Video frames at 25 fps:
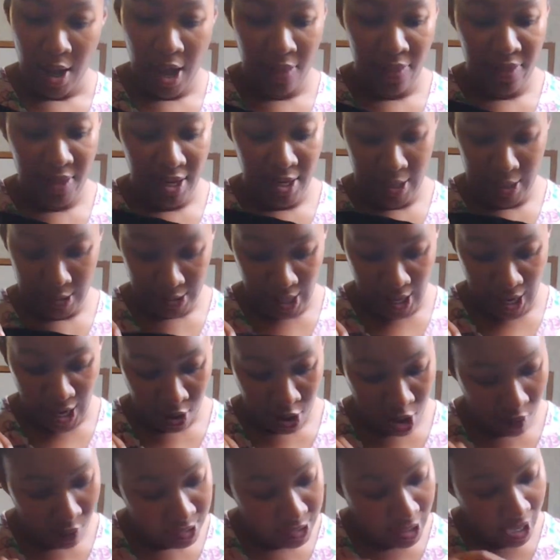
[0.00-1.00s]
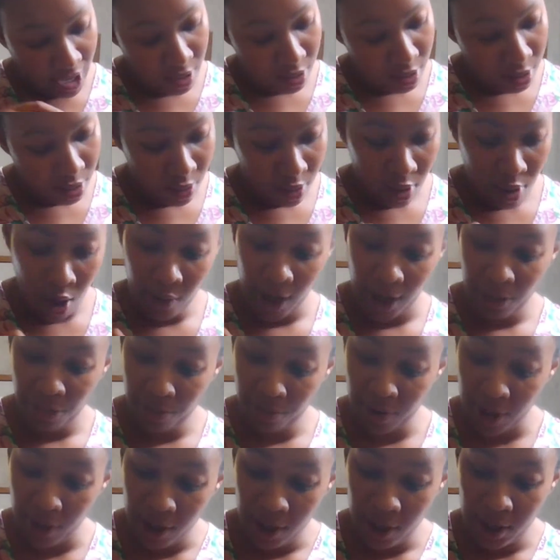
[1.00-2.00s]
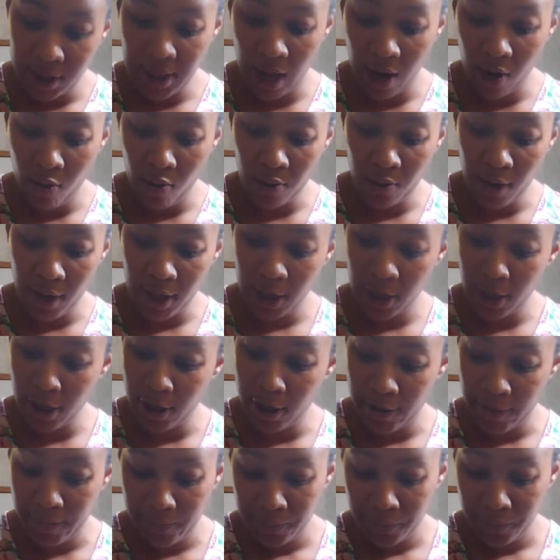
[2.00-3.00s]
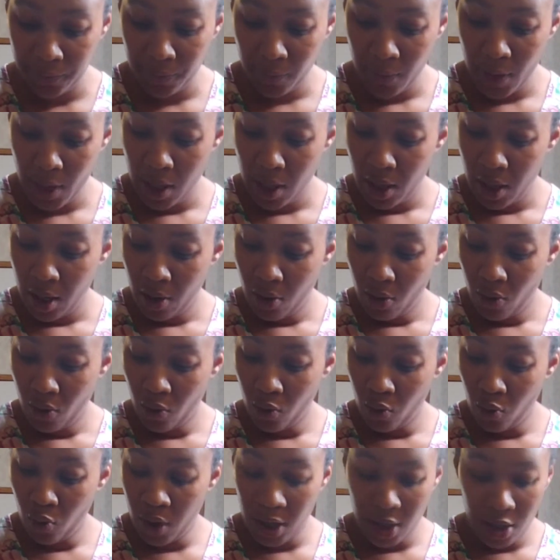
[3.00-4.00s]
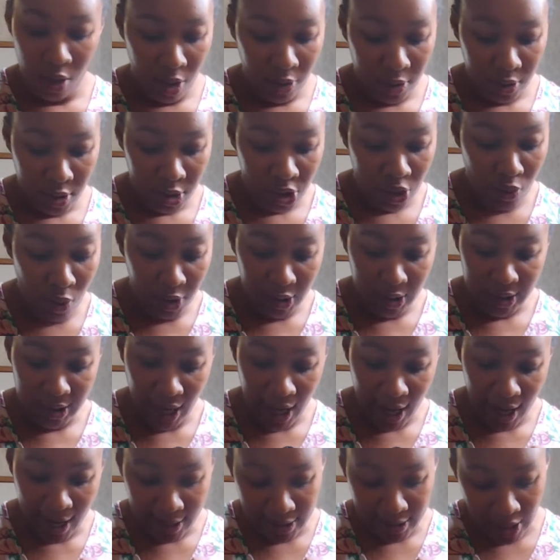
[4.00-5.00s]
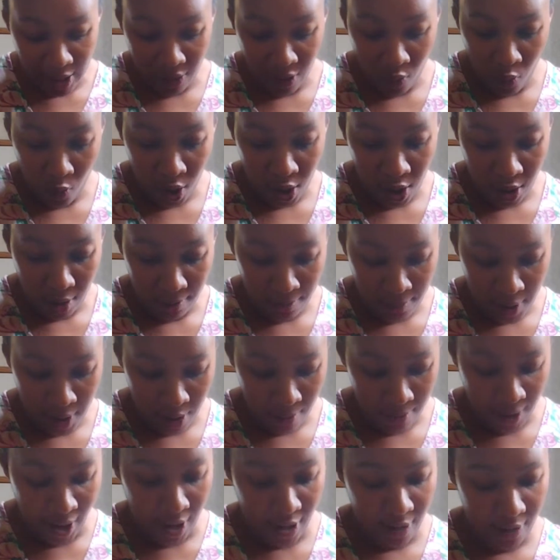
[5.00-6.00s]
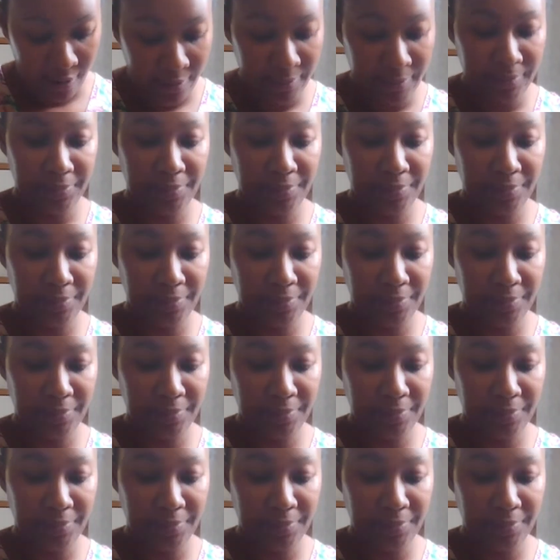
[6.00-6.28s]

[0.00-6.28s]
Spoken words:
And then it's got, okay, 3. It's got 1 right here, 2 on the sides, and then 1 in the back.